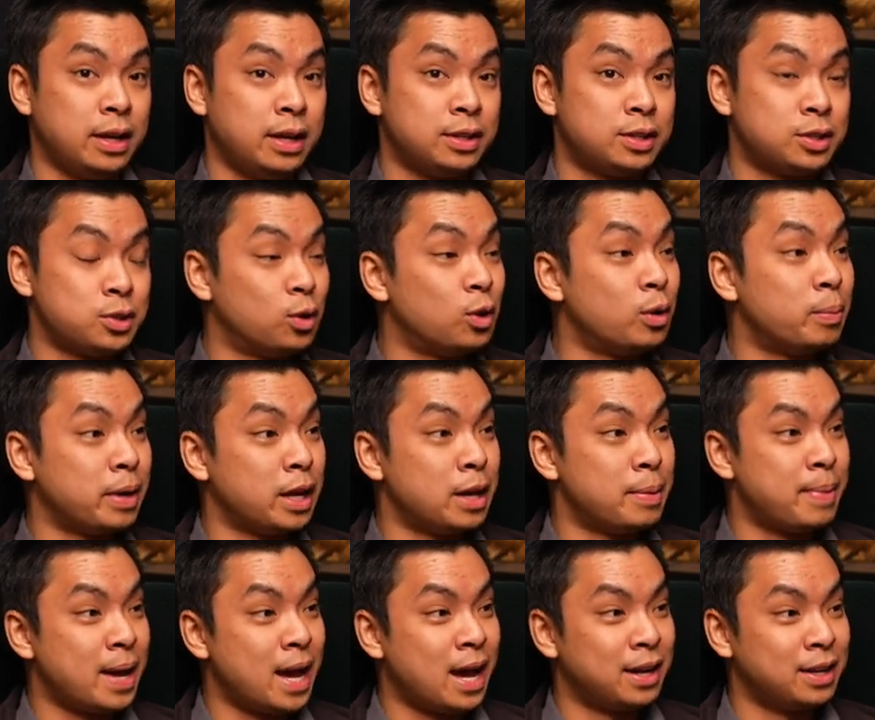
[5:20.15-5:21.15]
it taught
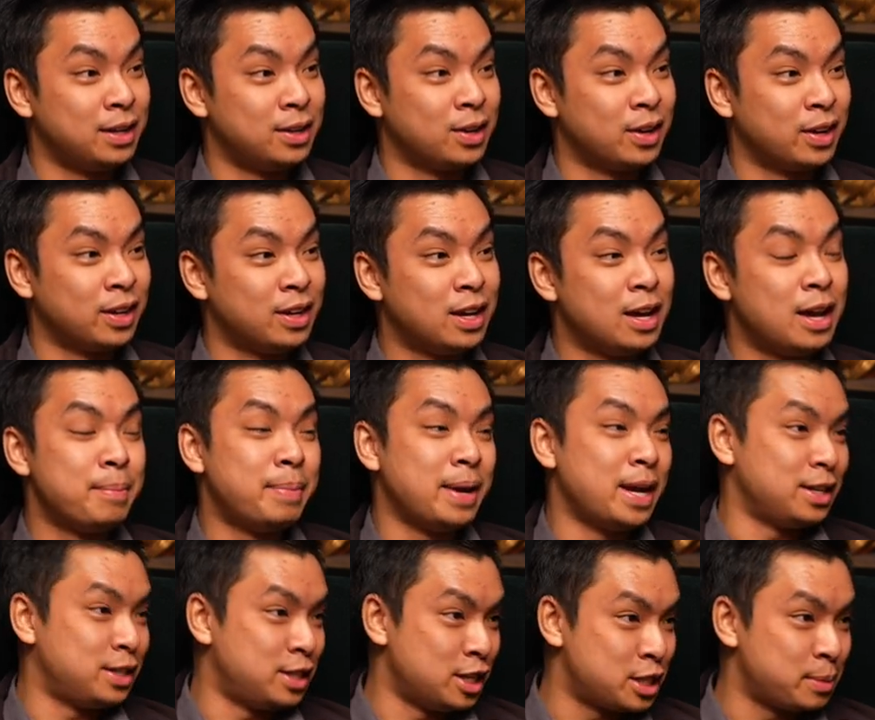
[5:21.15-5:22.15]
me about you know
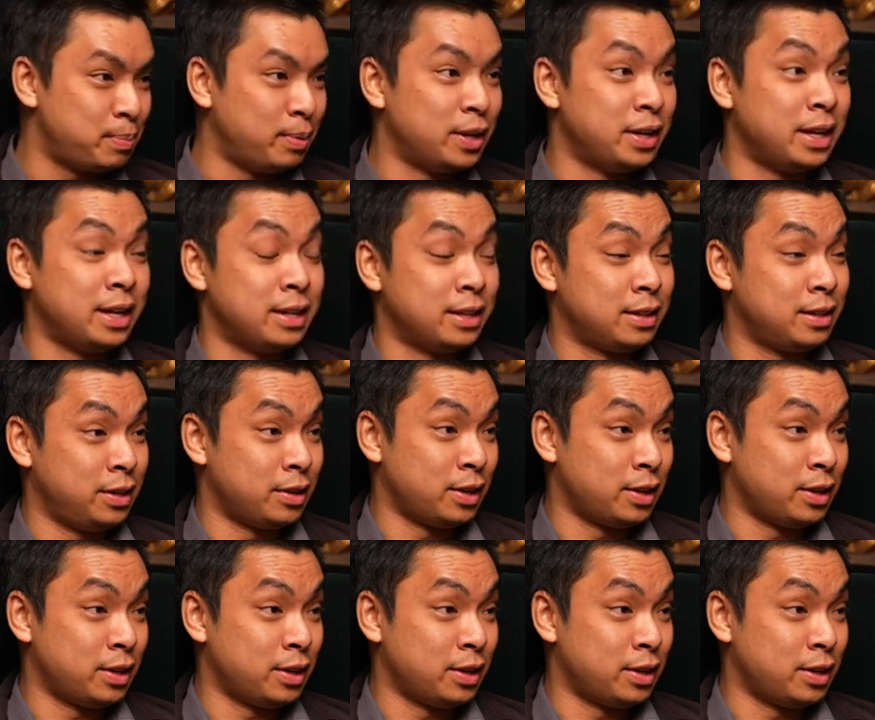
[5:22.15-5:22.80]
being disciplined in